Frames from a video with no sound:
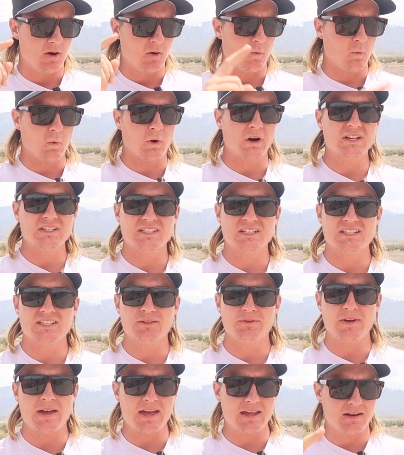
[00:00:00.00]
What is this
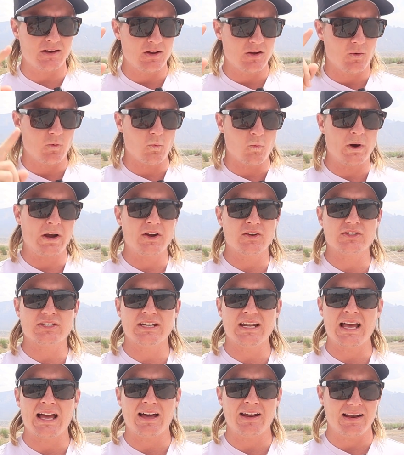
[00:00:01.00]
event? Where is
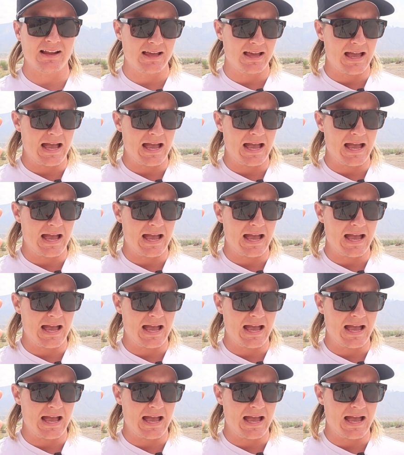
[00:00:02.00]
it at?